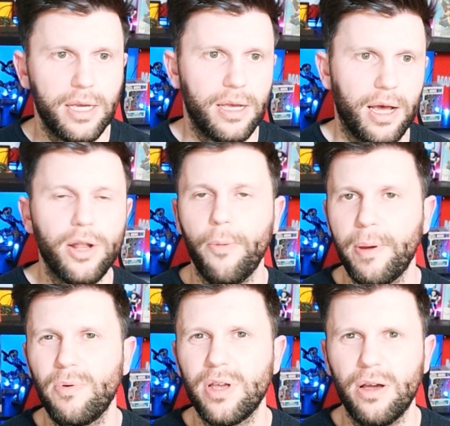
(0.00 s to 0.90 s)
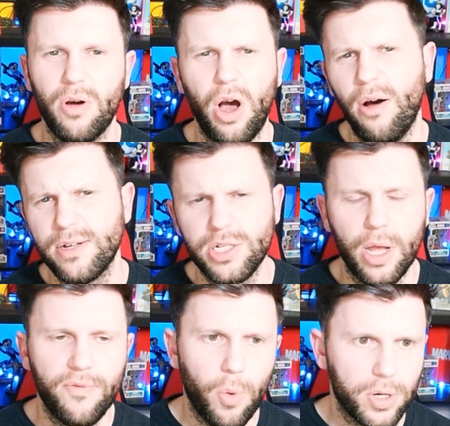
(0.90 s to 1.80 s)
A lot of people go, oh, it's just
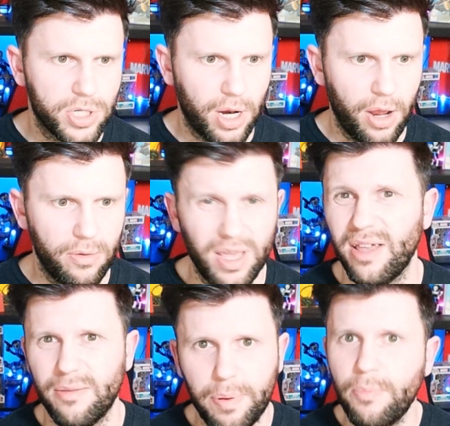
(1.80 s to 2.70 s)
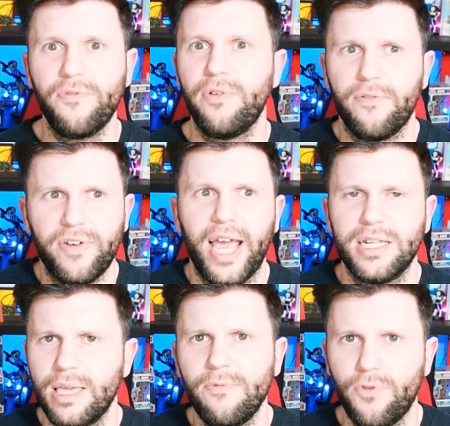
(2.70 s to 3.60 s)
Overwatch clone. Yeah, people forget
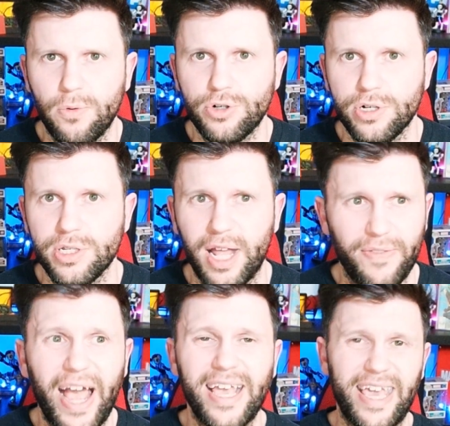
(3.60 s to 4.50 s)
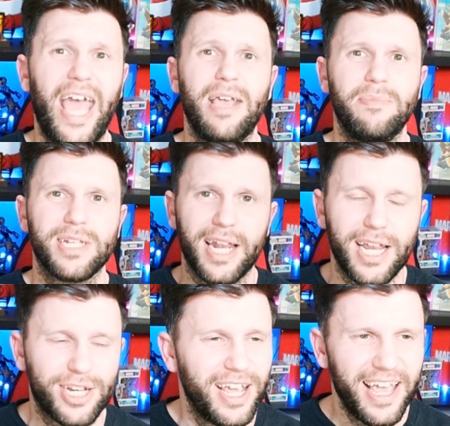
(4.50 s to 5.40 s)
Team Fortress. That game is
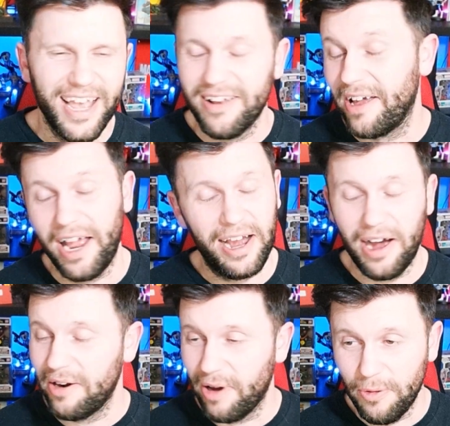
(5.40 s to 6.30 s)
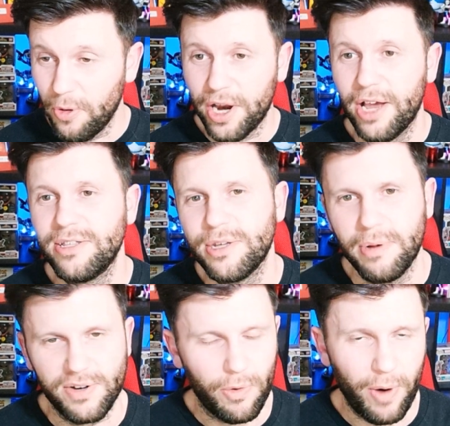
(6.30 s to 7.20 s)
literally... I don't know. I'm not going to go into too
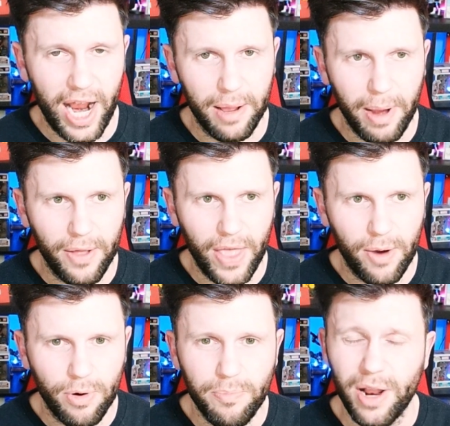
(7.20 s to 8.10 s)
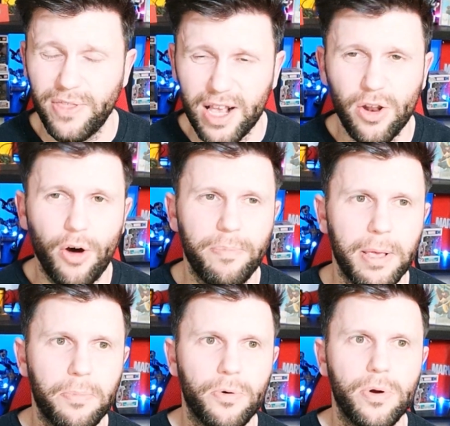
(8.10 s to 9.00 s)
much of a rant about that one, but I think a lot of
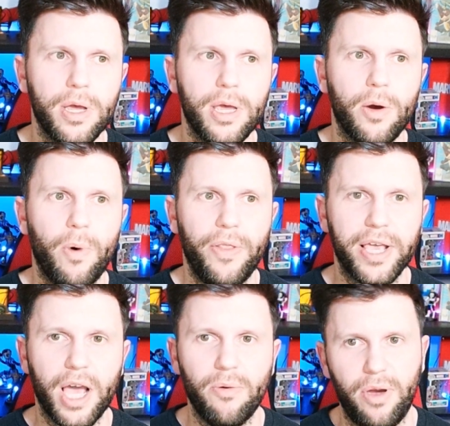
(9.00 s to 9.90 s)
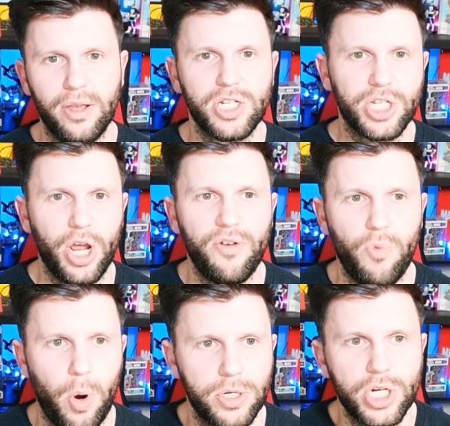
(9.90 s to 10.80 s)
people, when they go, it's just an
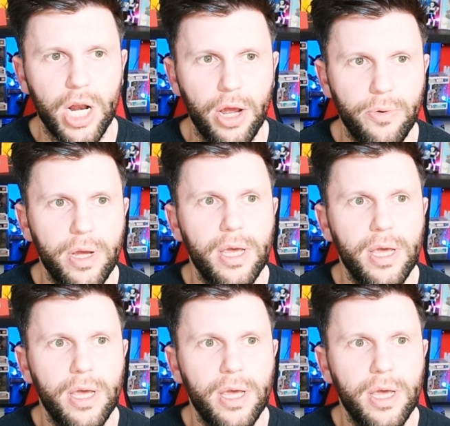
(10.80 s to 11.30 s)
Overwatch clone,